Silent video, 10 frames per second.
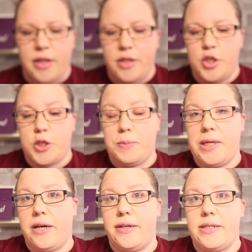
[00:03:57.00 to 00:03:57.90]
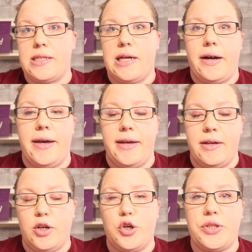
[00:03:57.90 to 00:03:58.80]
just because I
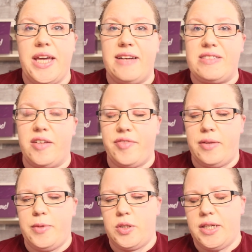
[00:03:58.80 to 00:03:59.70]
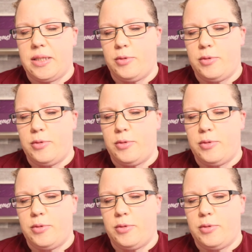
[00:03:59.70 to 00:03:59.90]
currently have stuff that I'm using at the